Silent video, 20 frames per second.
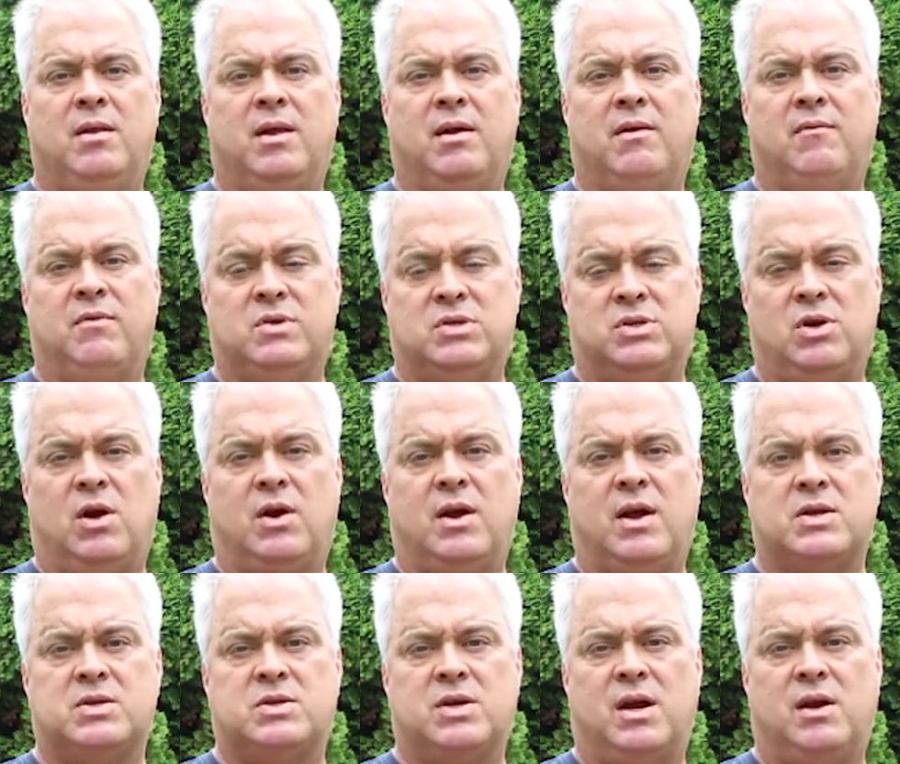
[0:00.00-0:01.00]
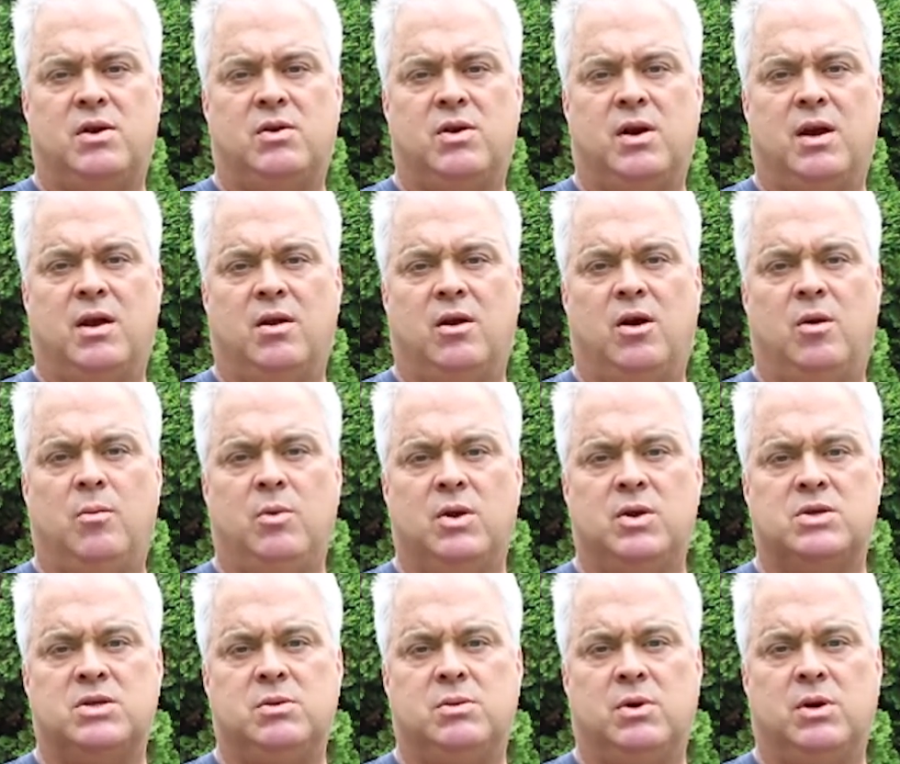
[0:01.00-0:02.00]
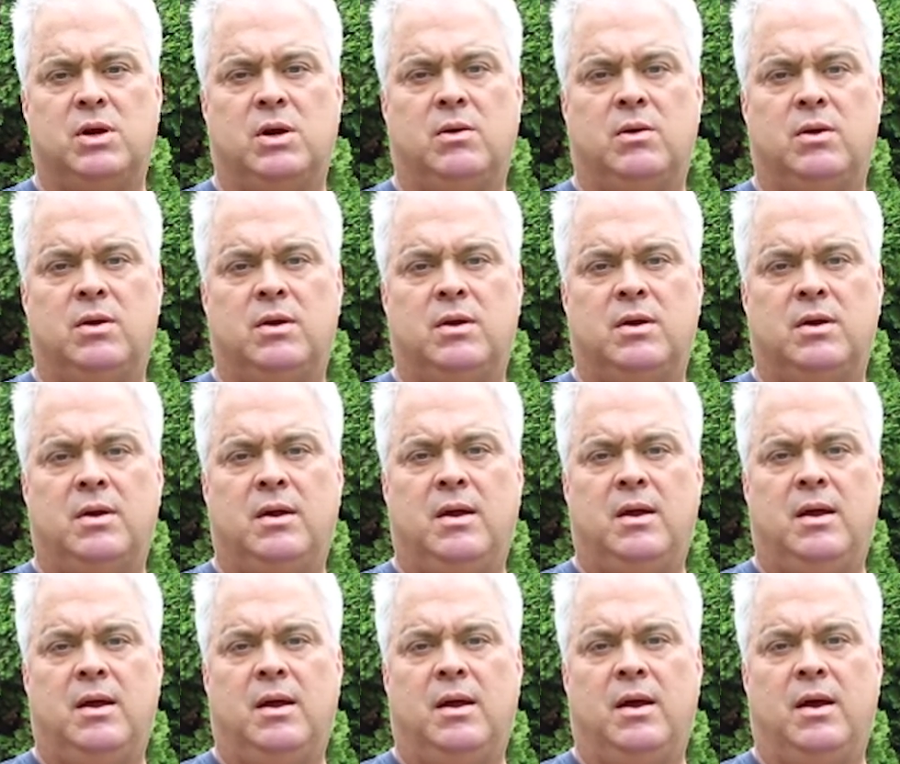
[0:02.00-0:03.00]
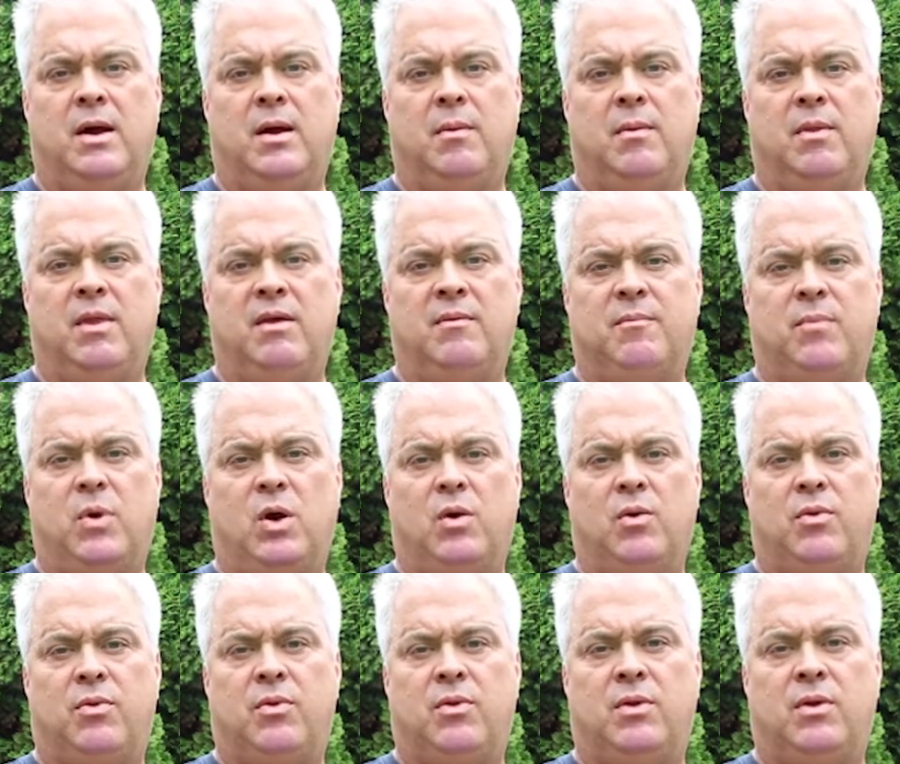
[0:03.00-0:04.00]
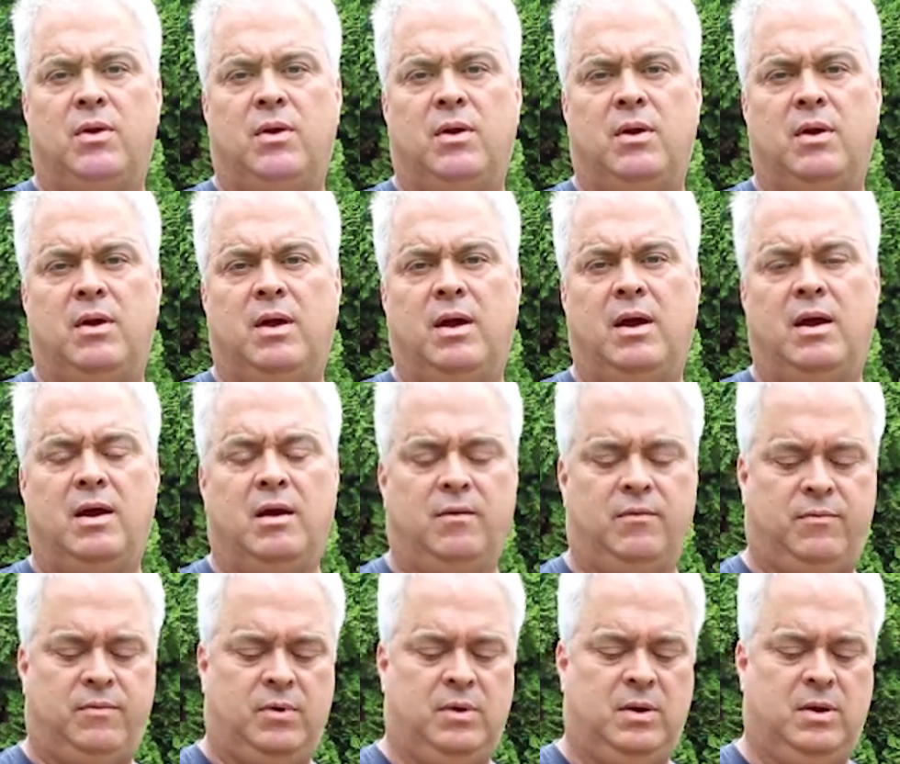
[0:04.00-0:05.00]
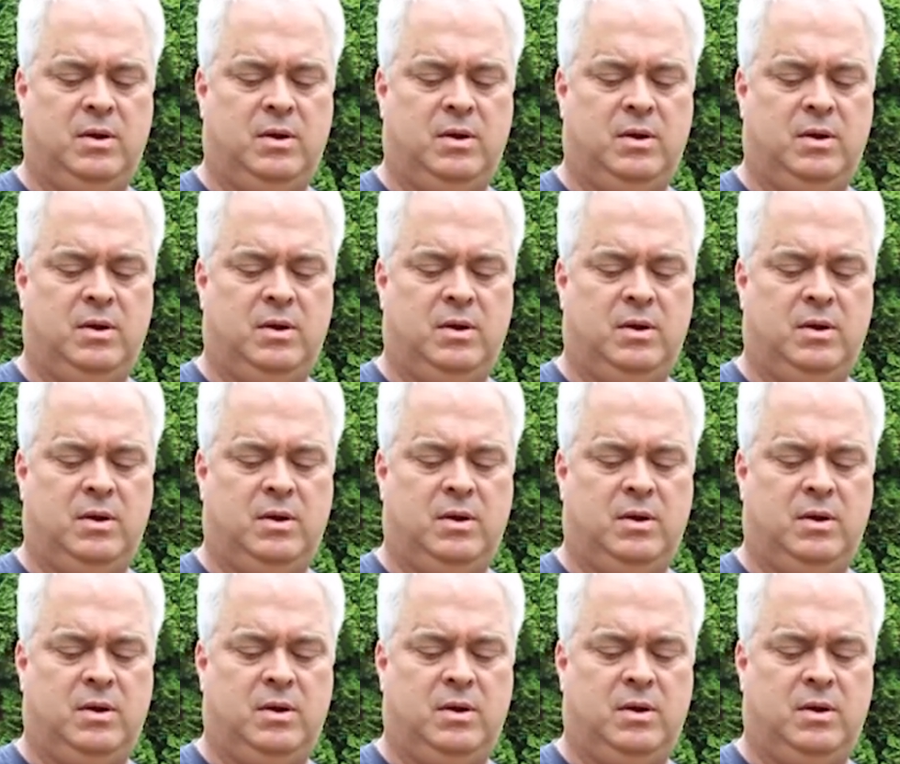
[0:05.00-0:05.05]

Like if it's dark outside and you're trying to get home, you can see where you're going. Um, they both have